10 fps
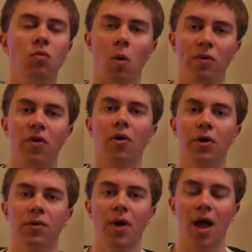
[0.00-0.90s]
what we've
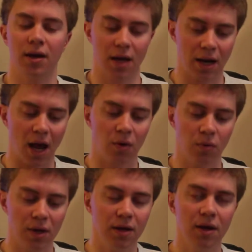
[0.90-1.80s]
already read and how
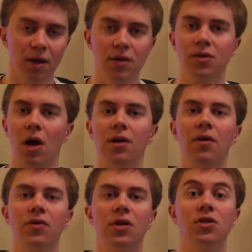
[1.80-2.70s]
we saw
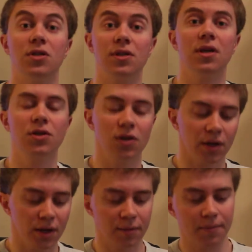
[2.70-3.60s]
definitions initially.